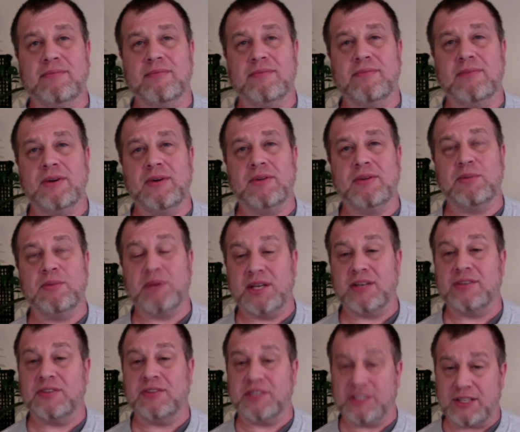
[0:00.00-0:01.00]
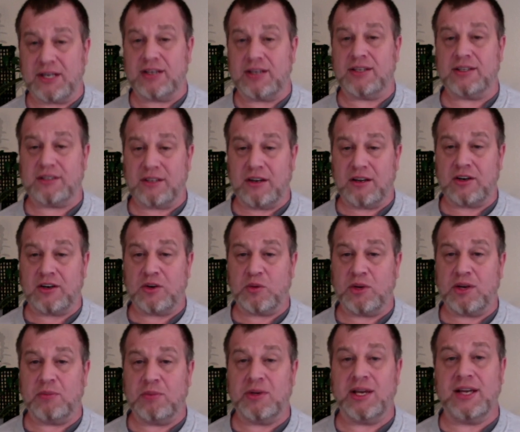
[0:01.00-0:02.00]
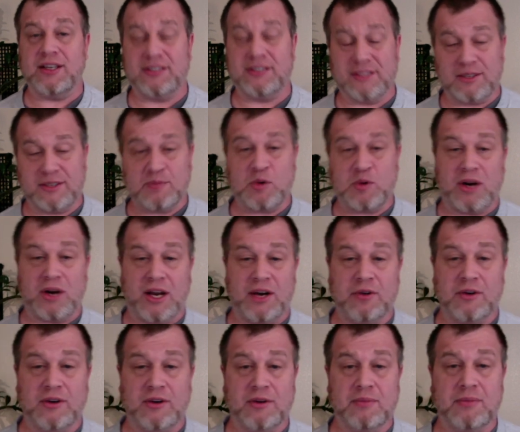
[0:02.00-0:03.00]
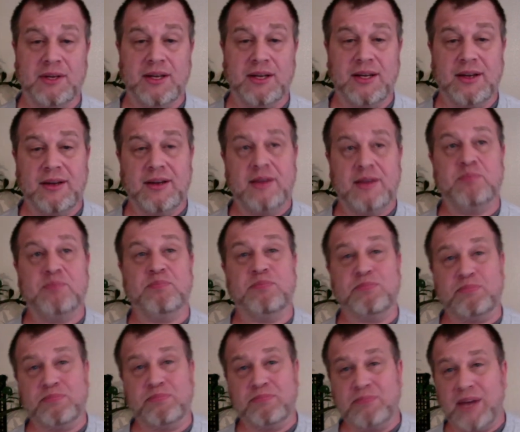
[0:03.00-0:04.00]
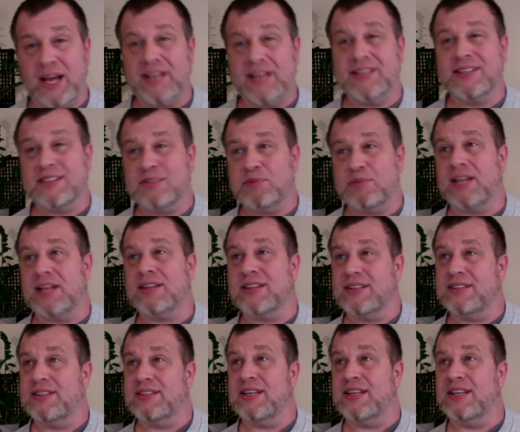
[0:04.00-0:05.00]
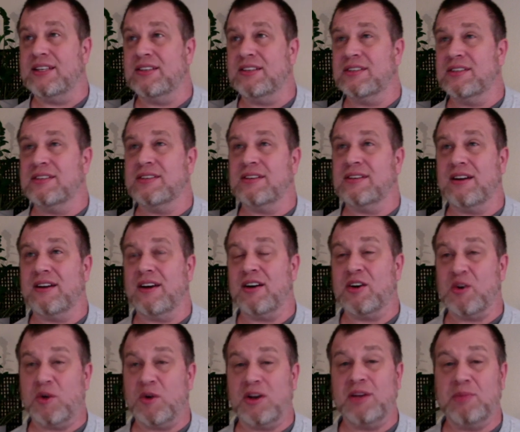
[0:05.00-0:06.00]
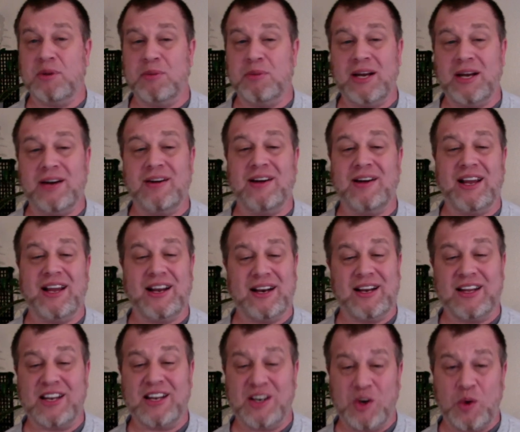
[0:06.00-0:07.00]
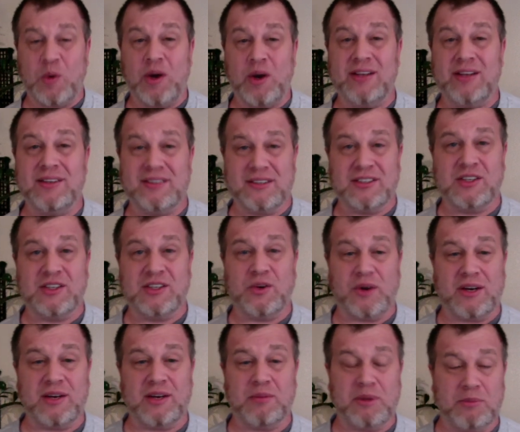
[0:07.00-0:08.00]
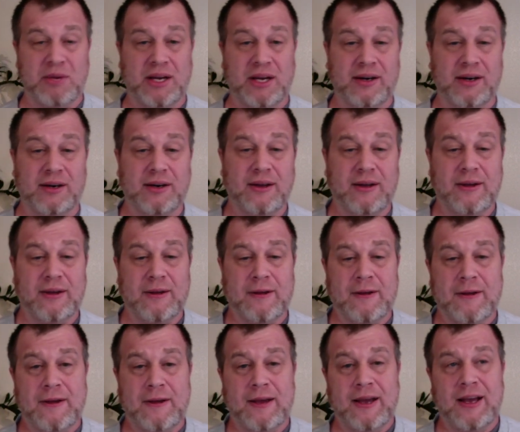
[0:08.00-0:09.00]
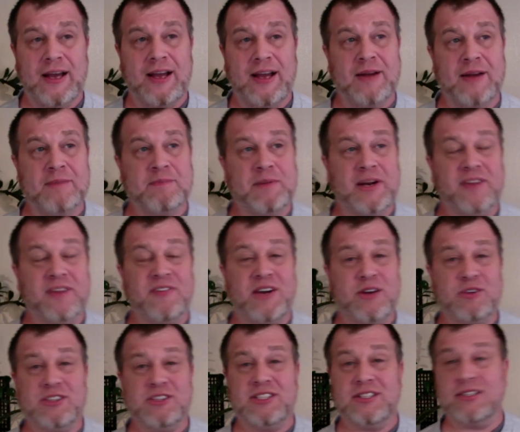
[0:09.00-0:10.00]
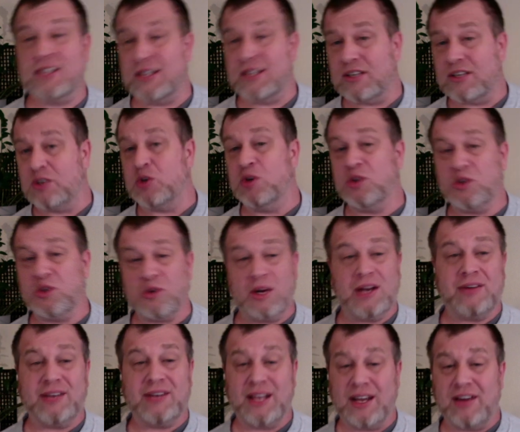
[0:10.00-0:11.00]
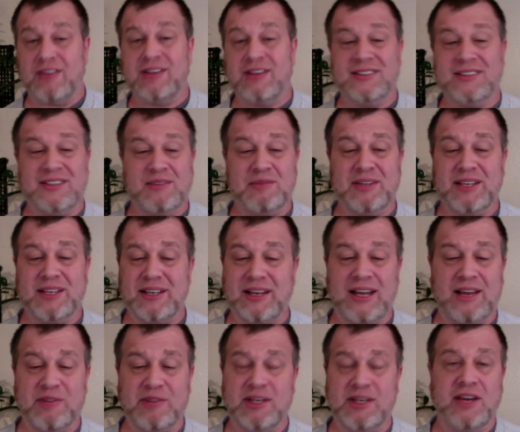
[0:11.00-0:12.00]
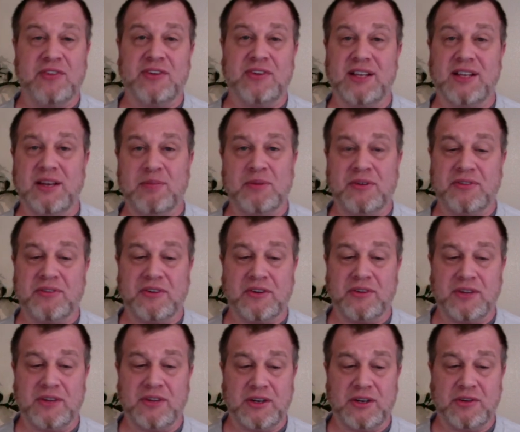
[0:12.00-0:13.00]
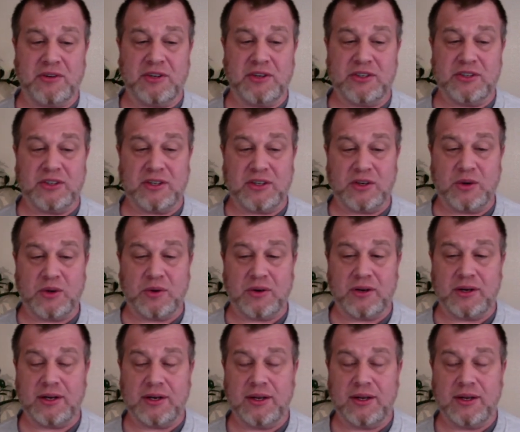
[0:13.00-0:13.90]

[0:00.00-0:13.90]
only because it's got a longer wheelbase and more headroom. I suspect the seats are going to be better and the noise is going to be better. But if I was just going to cruise around town in something, I would definitely prefer the original Accord.